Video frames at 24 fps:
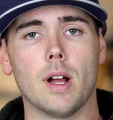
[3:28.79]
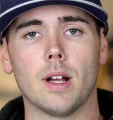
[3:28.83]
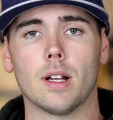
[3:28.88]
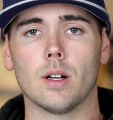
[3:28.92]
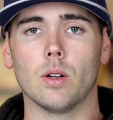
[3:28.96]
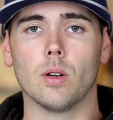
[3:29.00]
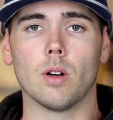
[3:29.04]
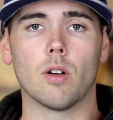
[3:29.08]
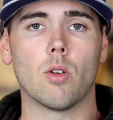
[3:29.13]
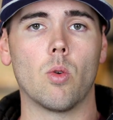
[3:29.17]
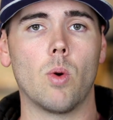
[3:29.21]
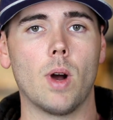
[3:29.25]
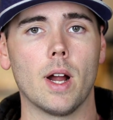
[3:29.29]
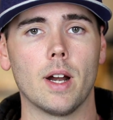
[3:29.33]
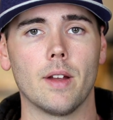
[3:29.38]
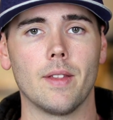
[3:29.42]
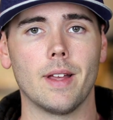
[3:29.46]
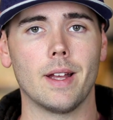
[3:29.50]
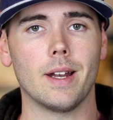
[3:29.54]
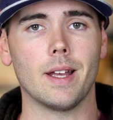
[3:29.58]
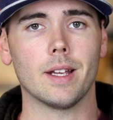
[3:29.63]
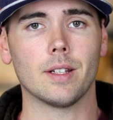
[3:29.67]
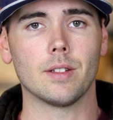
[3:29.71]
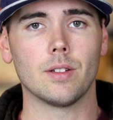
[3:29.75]
going to require
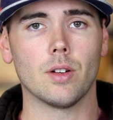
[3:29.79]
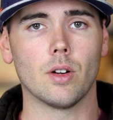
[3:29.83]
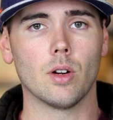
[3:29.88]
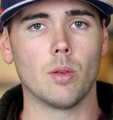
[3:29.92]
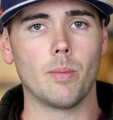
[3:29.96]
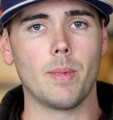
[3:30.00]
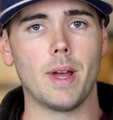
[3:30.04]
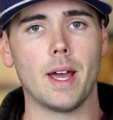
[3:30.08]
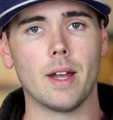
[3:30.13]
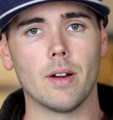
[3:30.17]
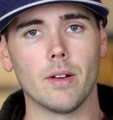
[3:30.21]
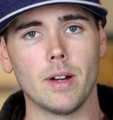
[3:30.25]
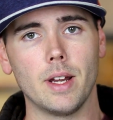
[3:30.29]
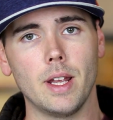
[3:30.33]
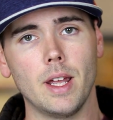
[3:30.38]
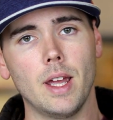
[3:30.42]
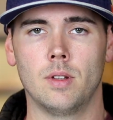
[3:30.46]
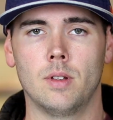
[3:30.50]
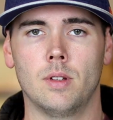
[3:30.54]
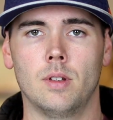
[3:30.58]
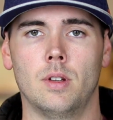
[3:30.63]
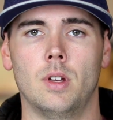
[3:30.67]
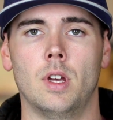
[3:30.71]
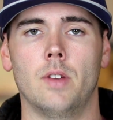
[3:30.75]
that external battery.
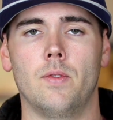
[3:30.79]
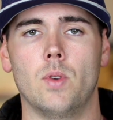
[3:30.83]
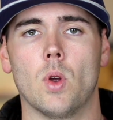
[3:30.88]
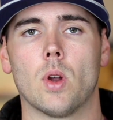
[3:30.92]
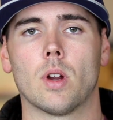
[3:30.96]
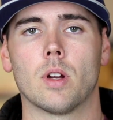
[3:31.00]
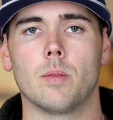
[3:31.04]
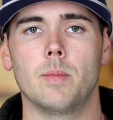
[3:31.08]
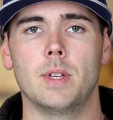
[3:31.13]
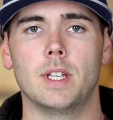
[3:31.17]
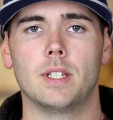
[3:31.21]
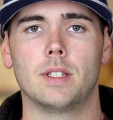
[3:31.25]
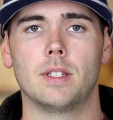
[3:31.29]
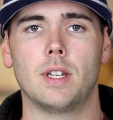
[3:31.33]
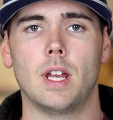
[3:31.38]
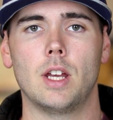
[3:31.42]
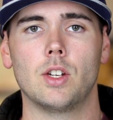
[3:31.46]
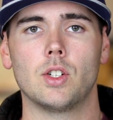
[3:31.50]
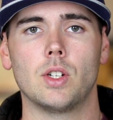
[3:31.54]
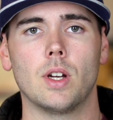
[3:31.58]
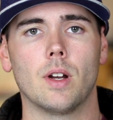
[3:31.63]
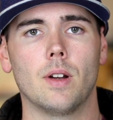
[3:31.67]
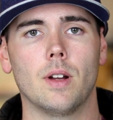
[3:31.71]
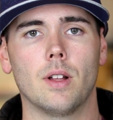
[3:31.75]
If you are going to be
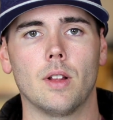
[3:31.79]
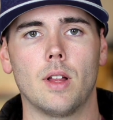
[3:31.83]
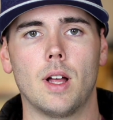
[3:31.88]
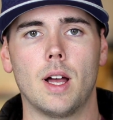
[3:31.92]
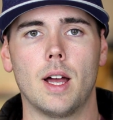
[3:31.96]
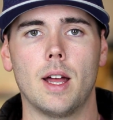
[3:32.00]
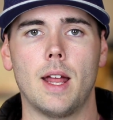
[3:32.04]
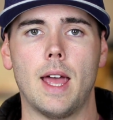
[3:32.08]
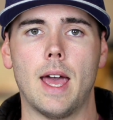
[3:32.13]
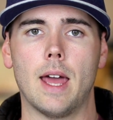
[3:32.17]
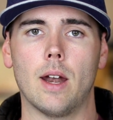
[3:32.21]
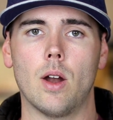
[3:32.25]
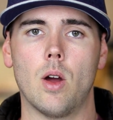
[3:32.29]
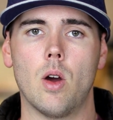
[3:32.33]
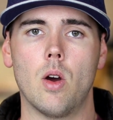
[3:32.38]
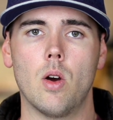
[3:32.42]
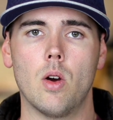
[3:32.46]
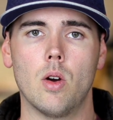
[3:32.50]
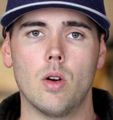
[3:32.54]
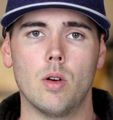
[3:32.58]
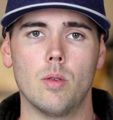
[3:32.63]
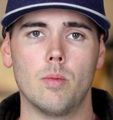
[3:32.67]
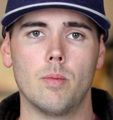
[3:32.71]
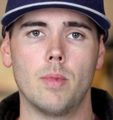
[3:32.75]
stationary a lot at
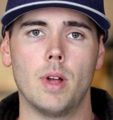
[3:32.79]
home,